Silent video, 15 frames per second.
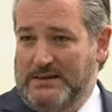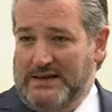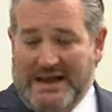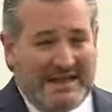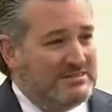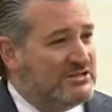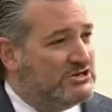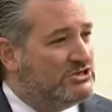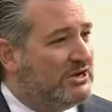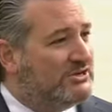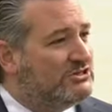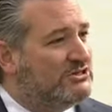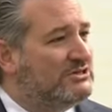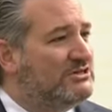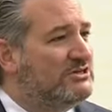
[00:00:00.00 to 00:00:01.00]
And the
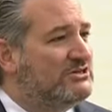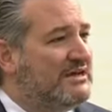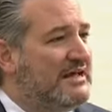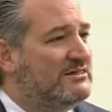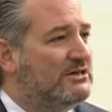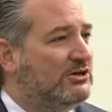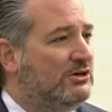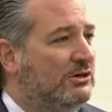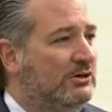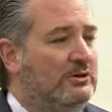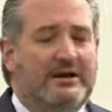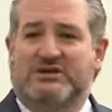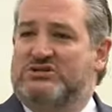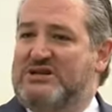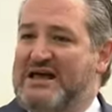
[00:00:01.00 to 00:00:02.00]
justices had the
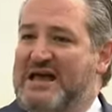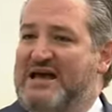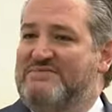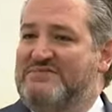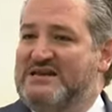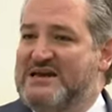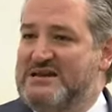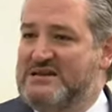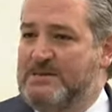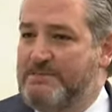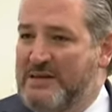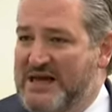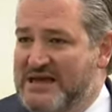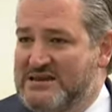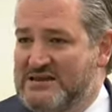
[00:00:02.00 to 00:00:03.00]
courage to have the
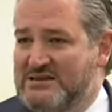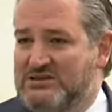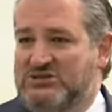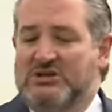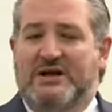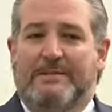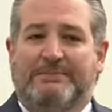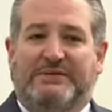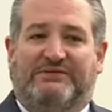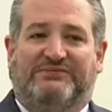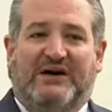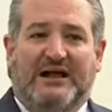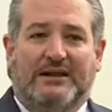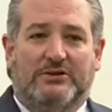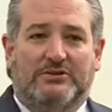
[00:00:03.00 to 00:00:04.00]
independence to
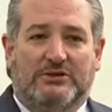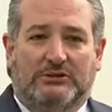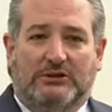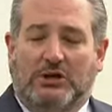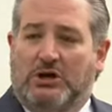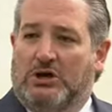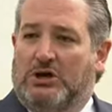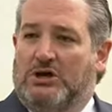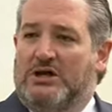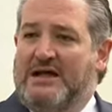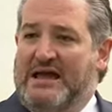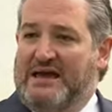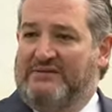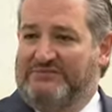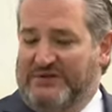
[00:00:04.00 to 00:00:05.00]
follow the law
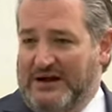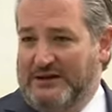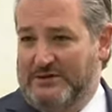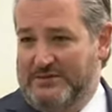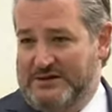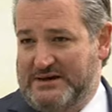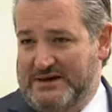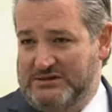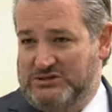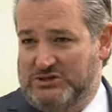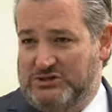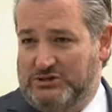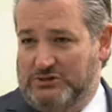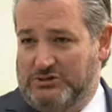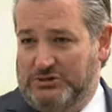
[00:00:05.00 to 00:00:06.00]
and follow the
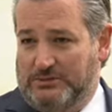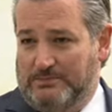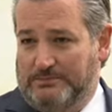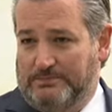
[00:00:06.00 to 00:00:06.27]
Constitution.